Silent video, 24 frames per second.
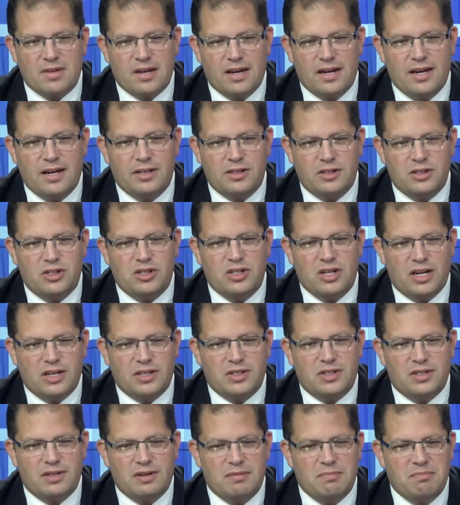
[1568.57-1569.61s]
it's
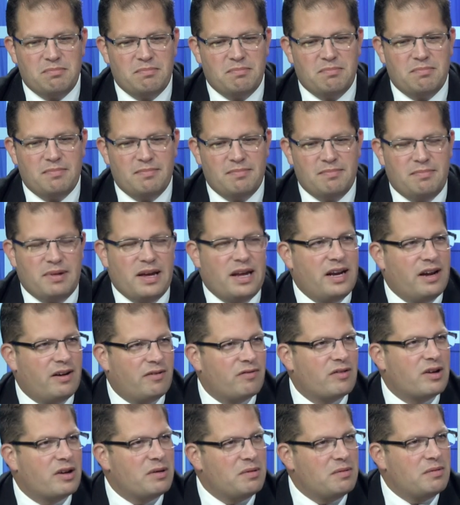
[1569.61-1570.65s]
just been
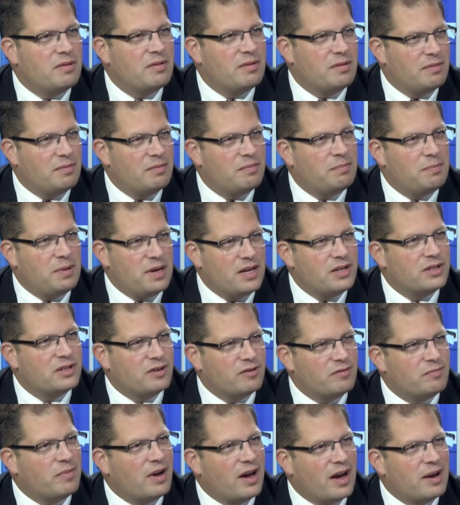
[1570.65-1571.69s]
every piece
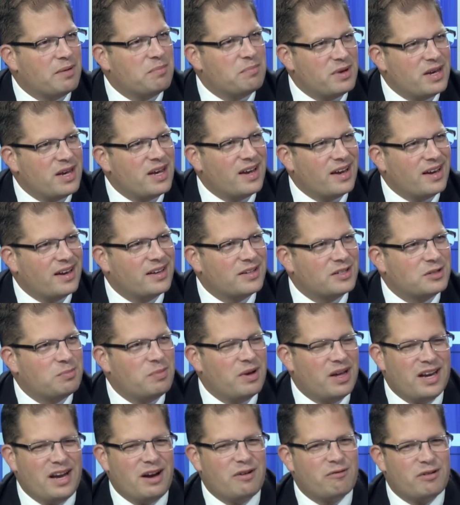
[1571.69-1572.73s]
of my being. It's
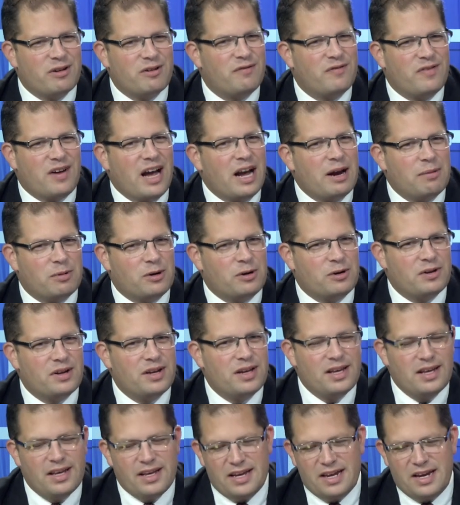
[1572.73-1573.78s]
been every fiber
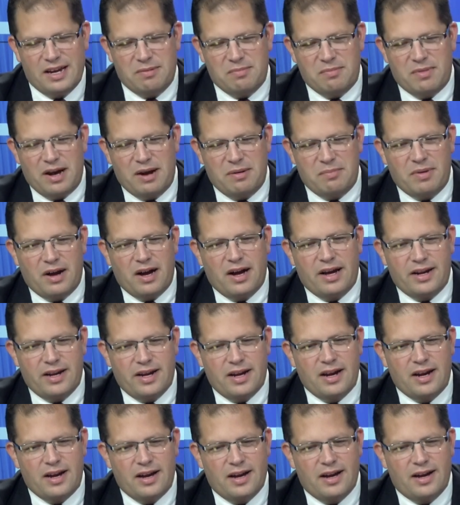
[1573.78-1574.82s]
in my
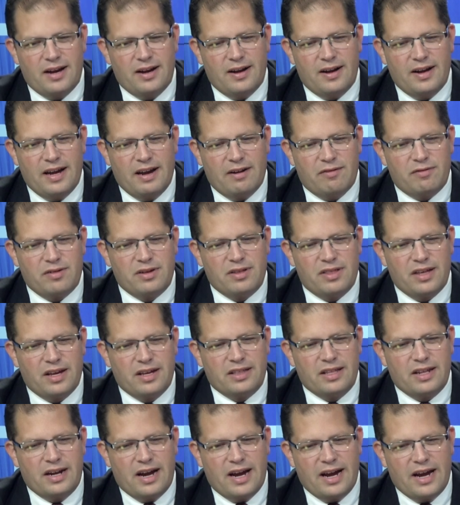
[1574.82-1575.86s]
body.
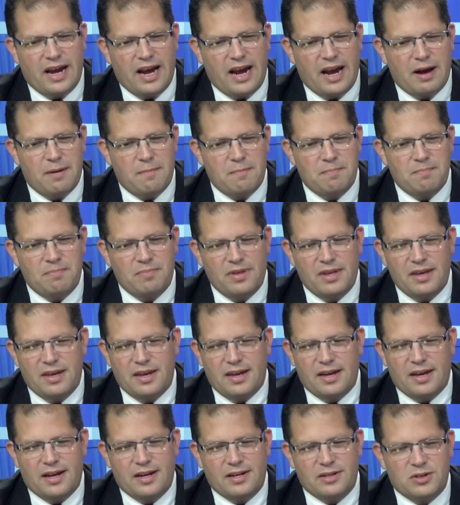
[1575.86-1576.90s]
Everything that I am
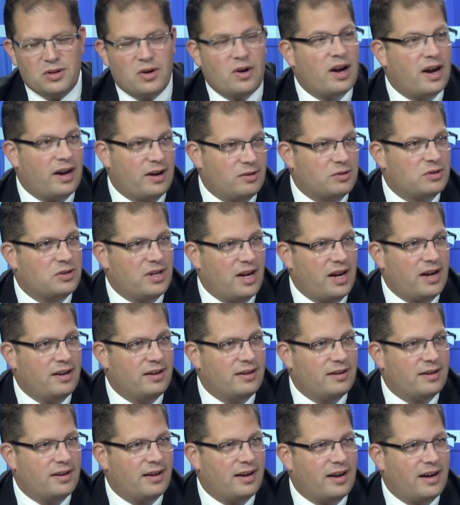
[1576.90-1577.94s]
is Ohio State,
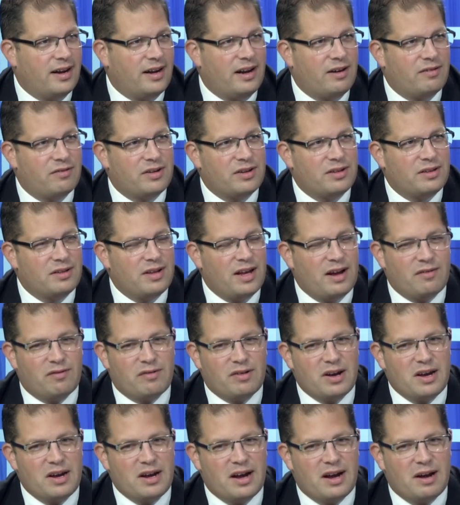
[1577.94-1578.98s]
and
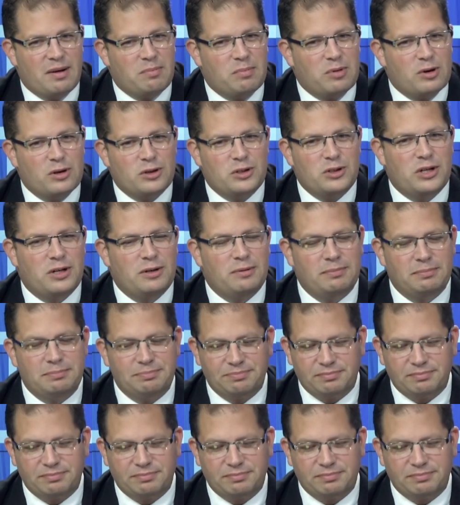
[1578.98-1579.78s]
every person